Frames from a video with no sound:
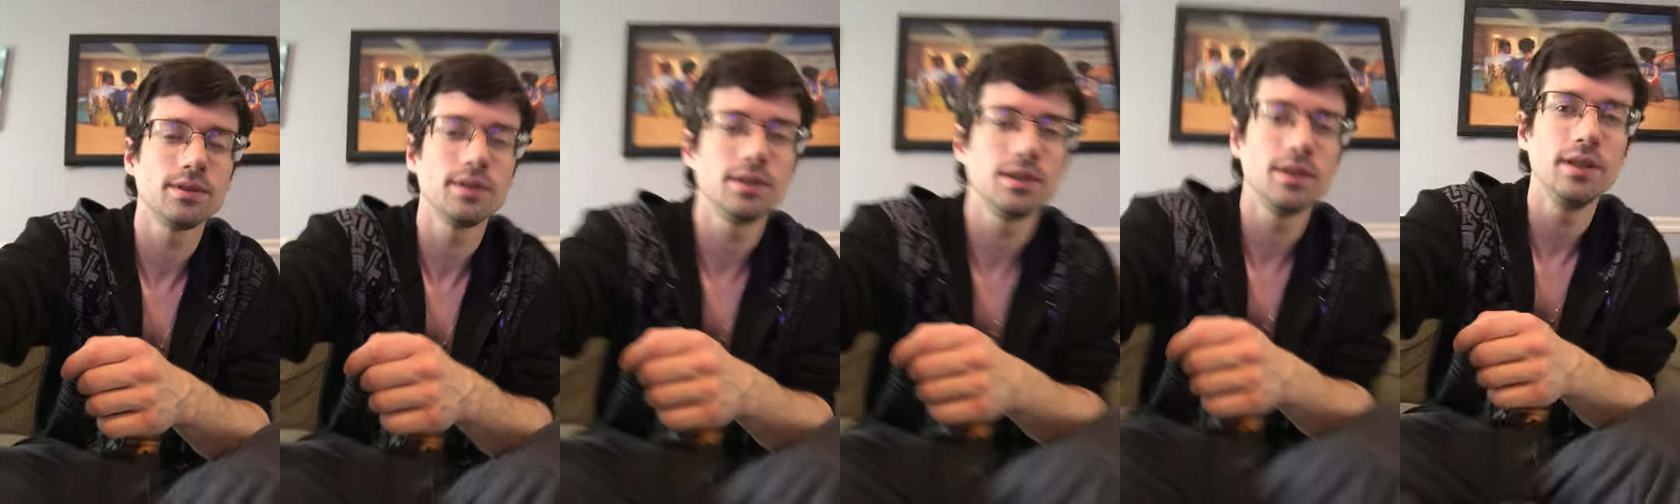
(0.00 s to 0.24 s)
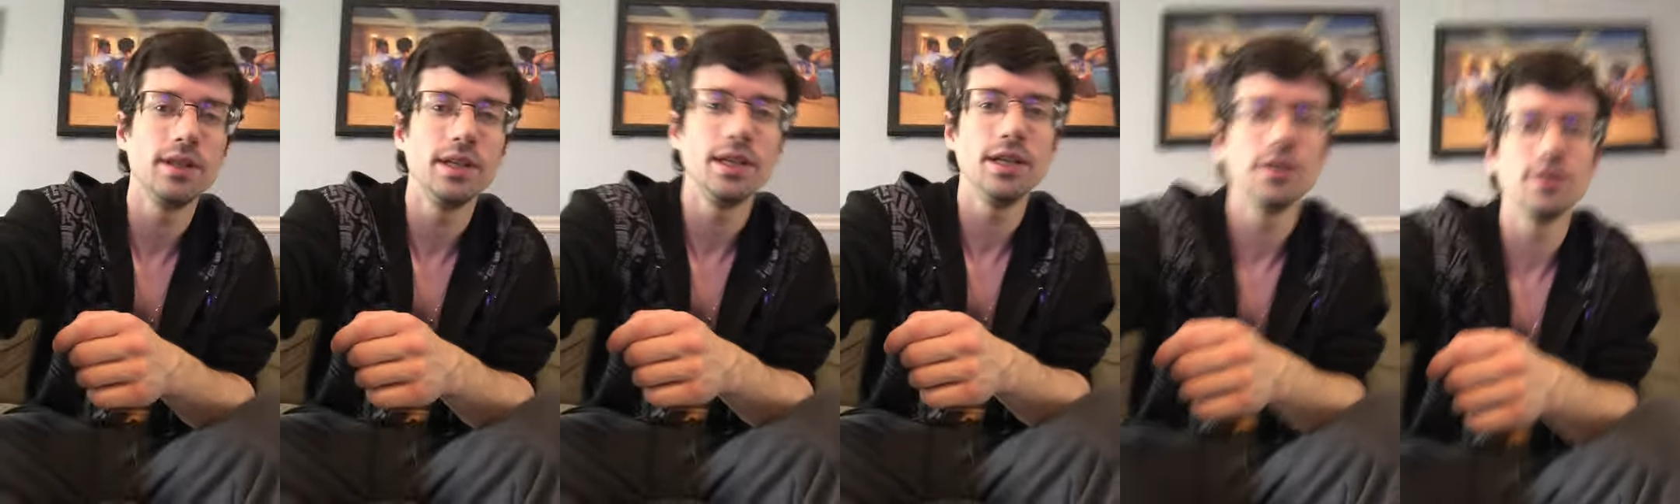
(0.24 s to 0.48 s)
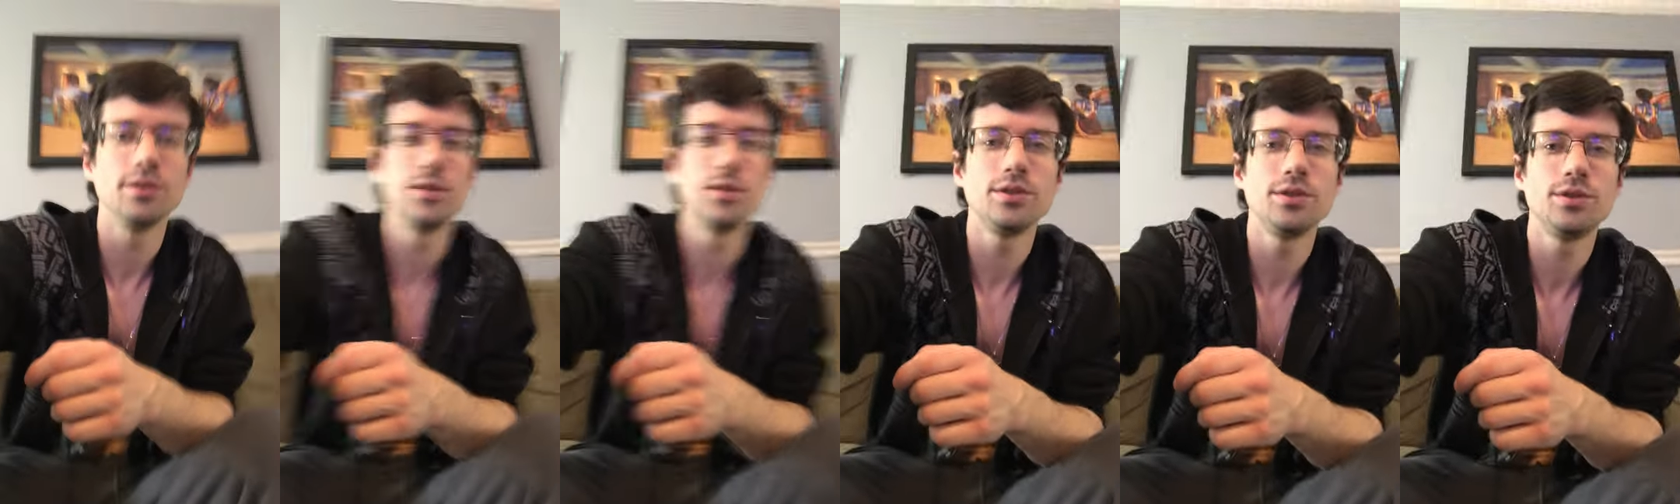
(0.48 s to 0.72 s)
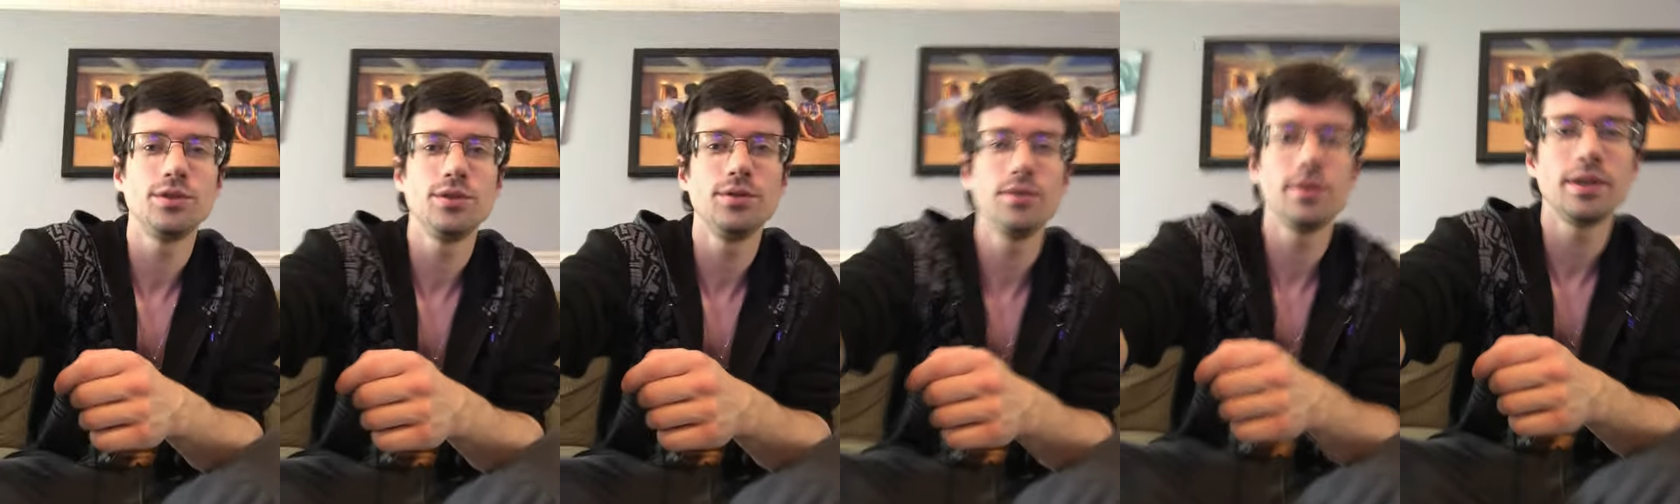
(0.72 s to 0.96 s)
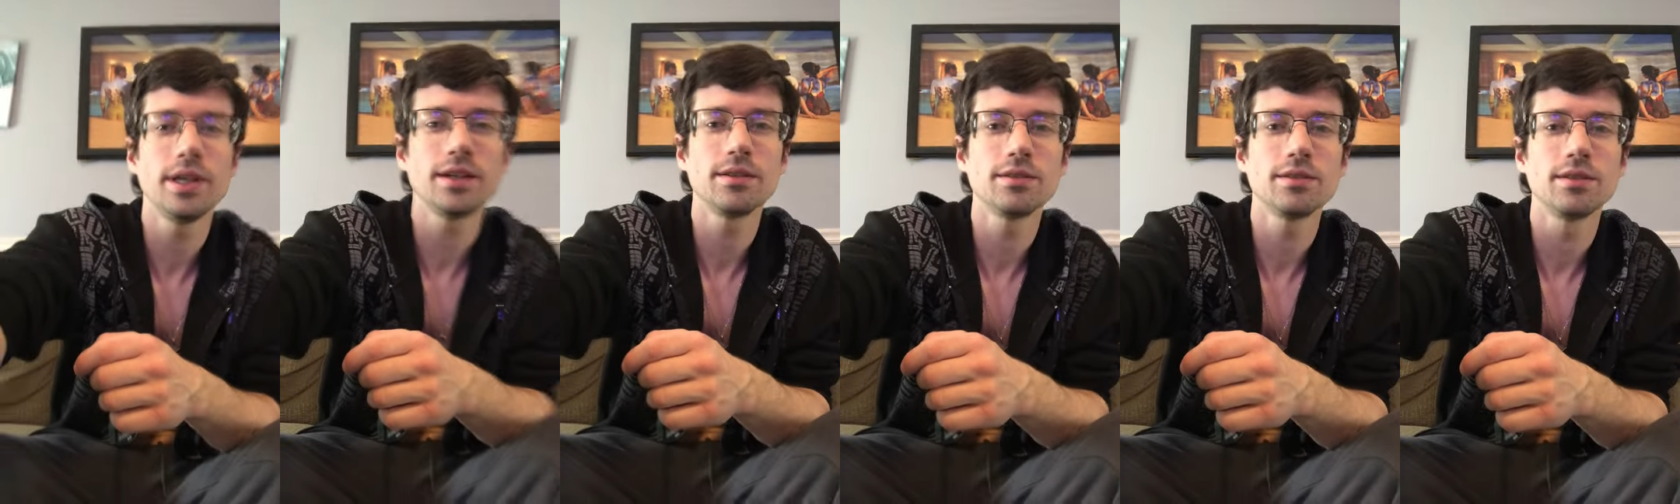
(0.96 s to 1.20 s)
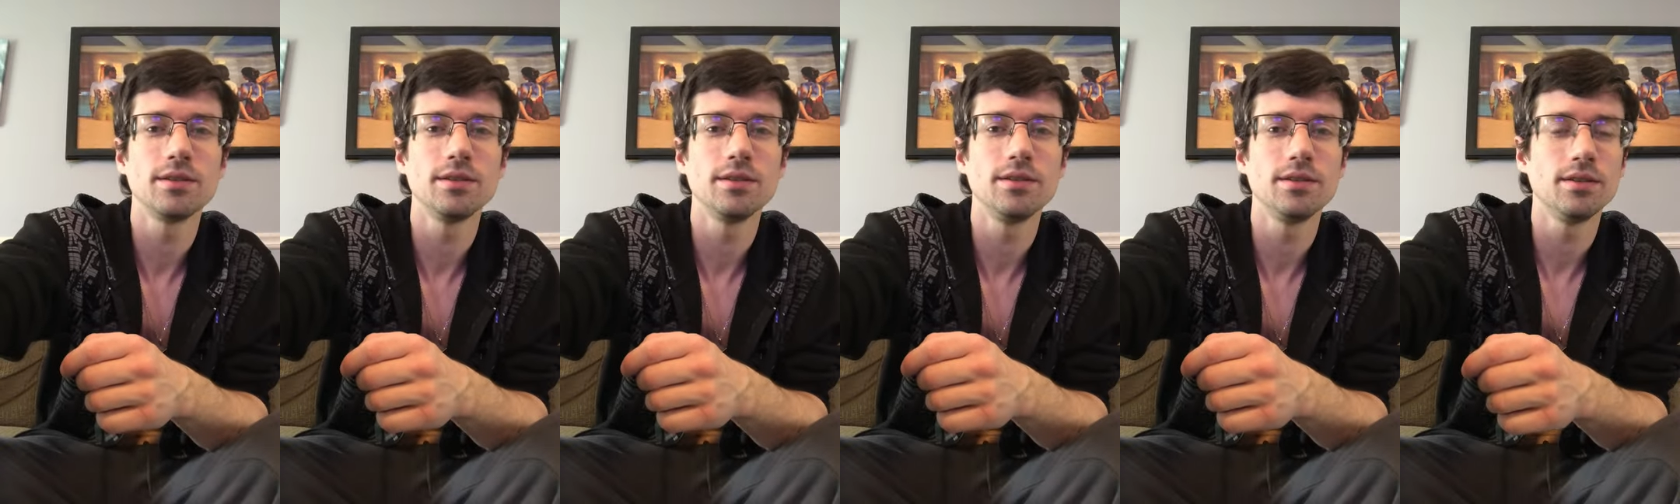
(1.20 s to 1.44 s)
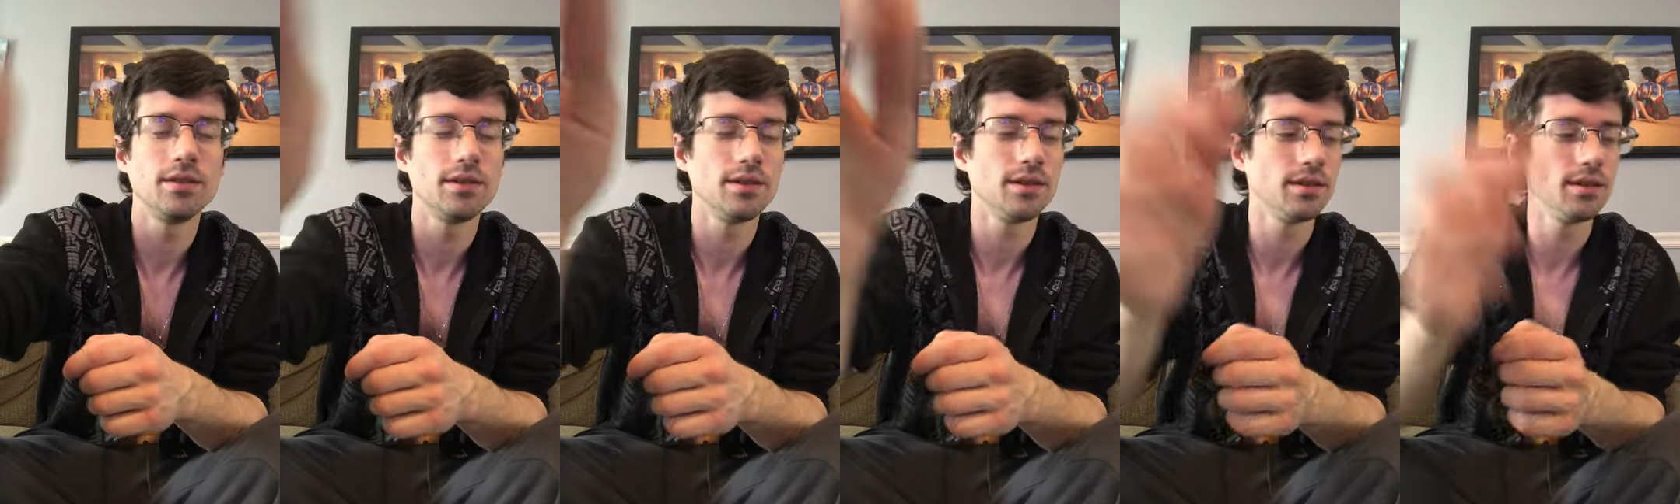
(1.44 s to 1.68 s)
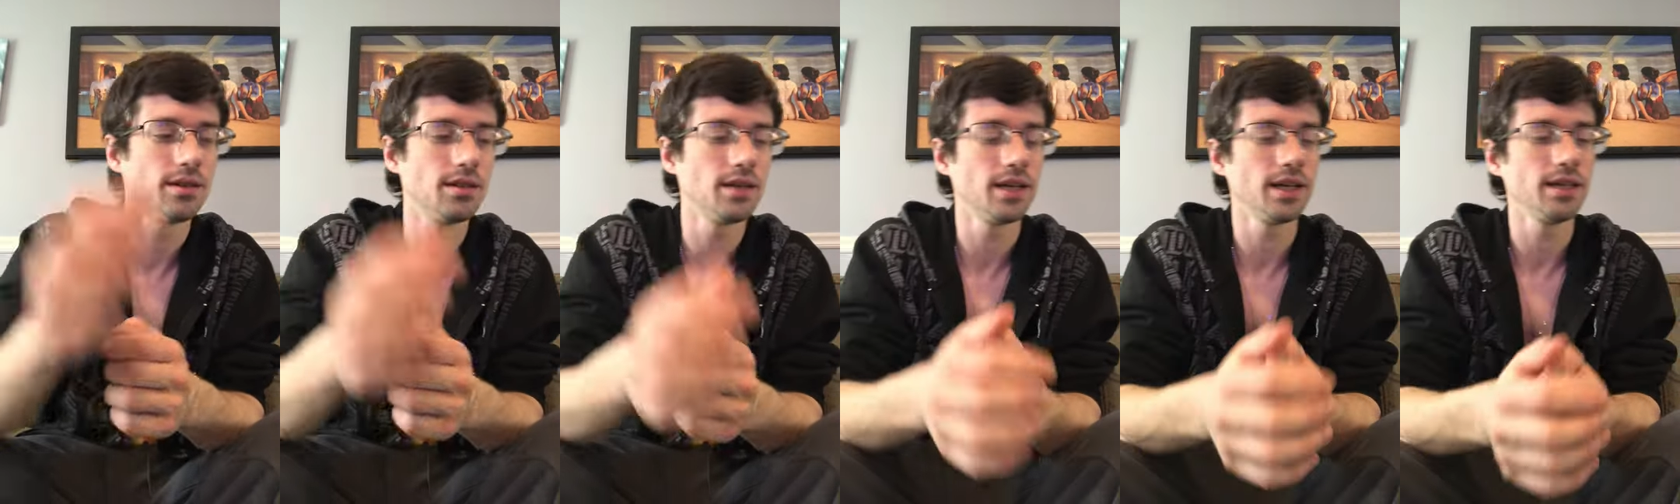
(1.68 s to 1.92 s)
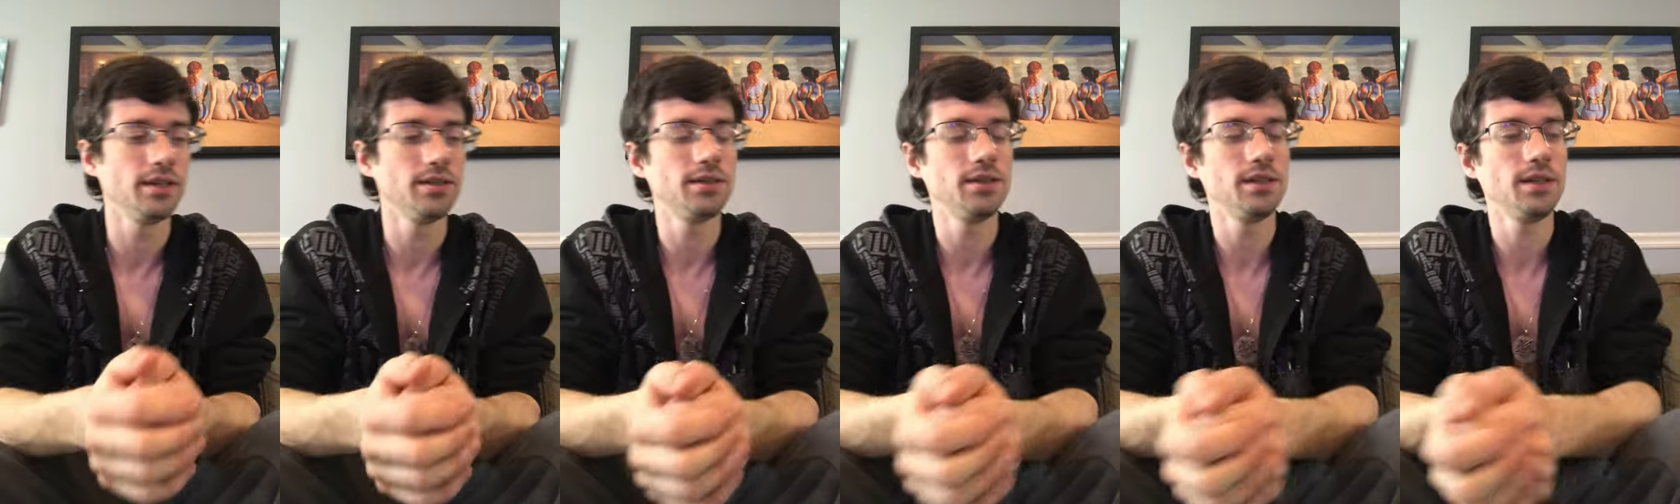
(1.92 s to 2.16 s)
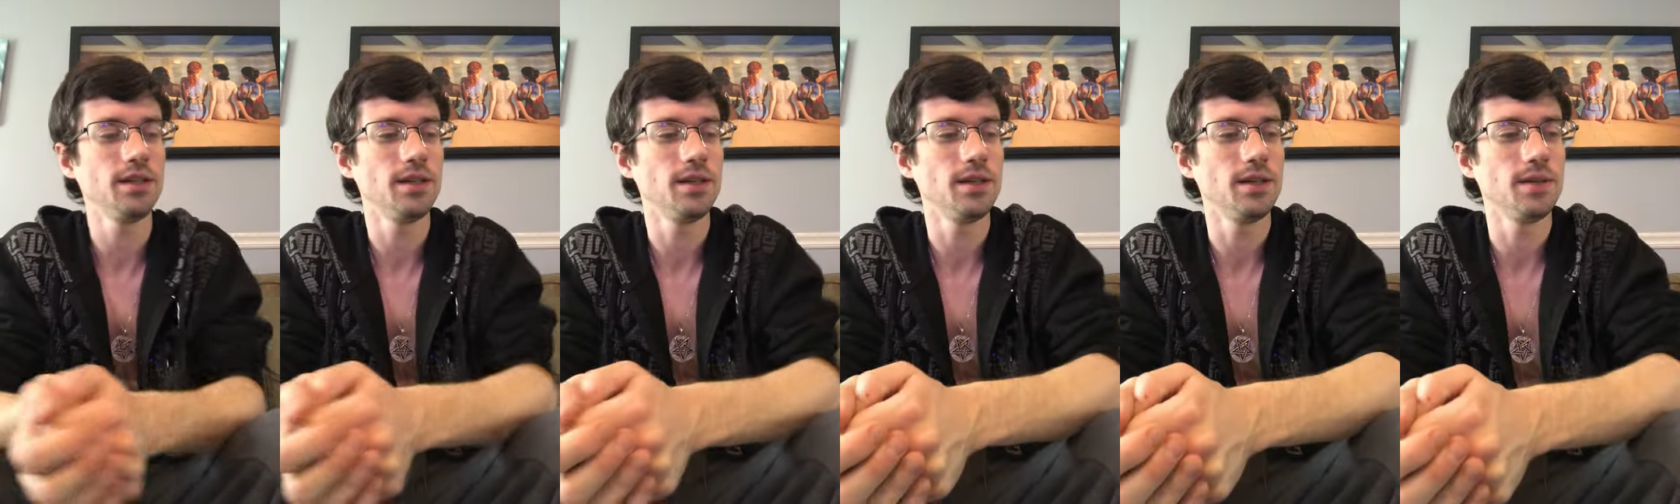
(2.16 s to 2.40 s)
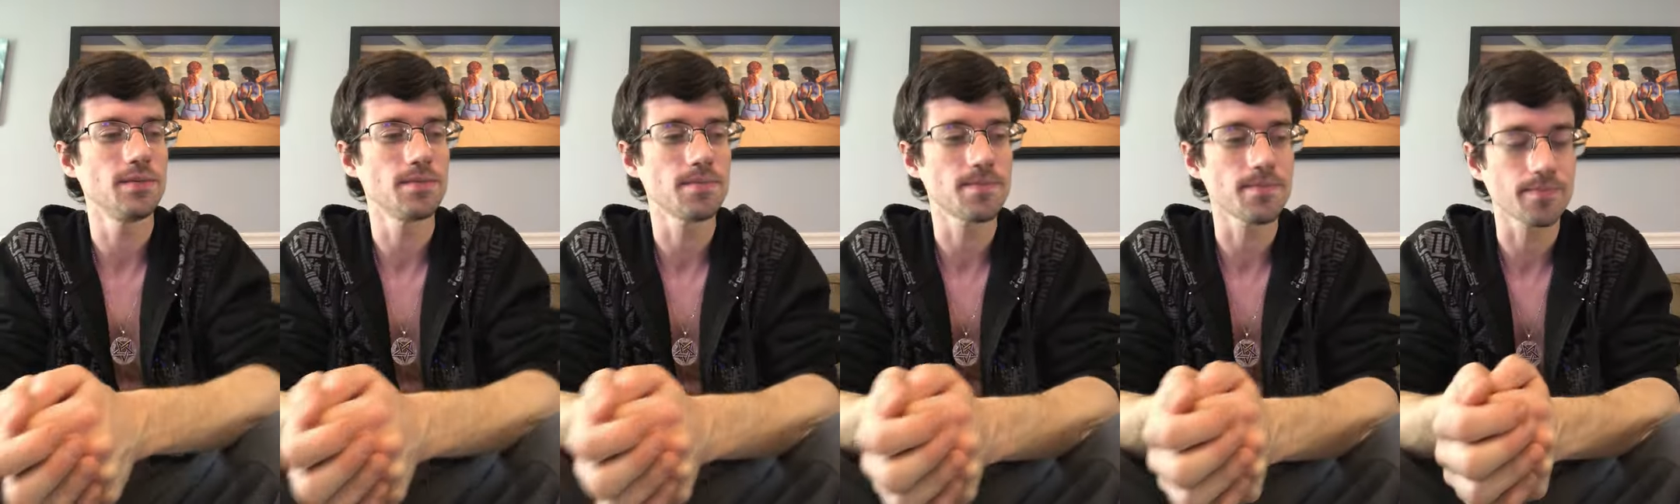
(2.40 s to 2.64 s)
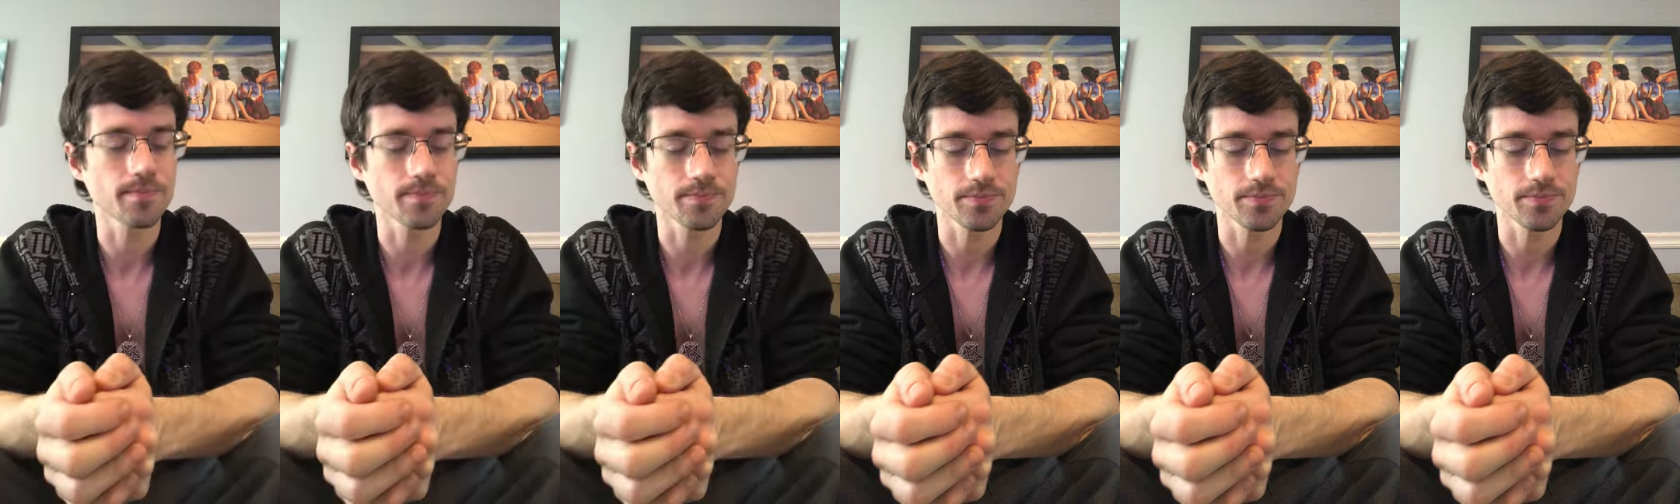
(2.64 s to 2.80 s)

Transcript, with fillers: in the year 2019,